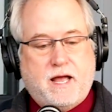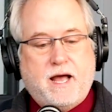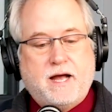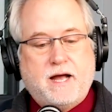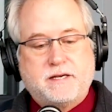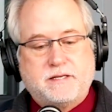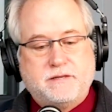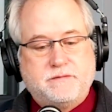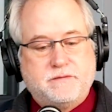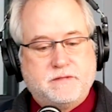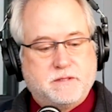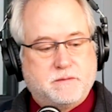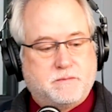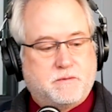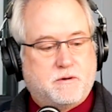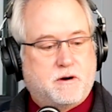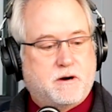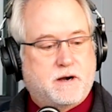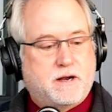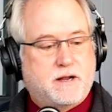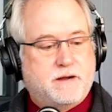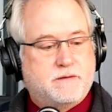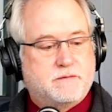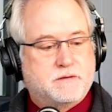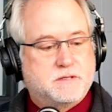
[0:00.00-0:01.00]
active in the
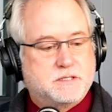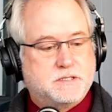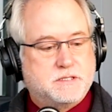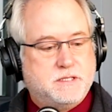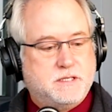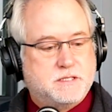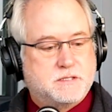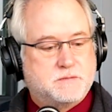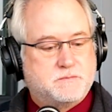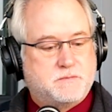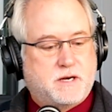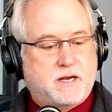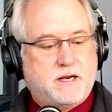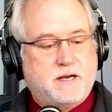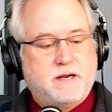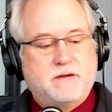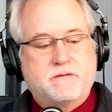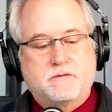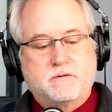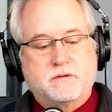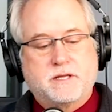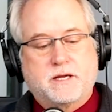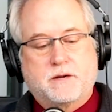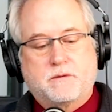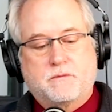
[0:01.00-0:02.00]
party ever since, but I
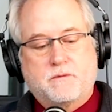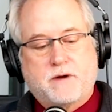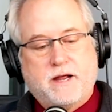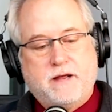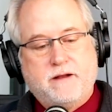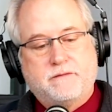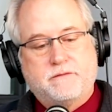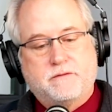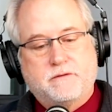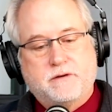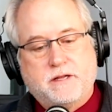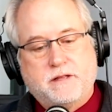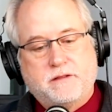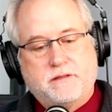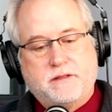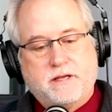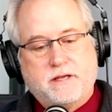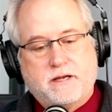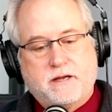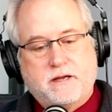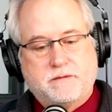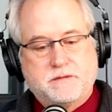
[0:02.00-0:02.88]
never really ran for anything.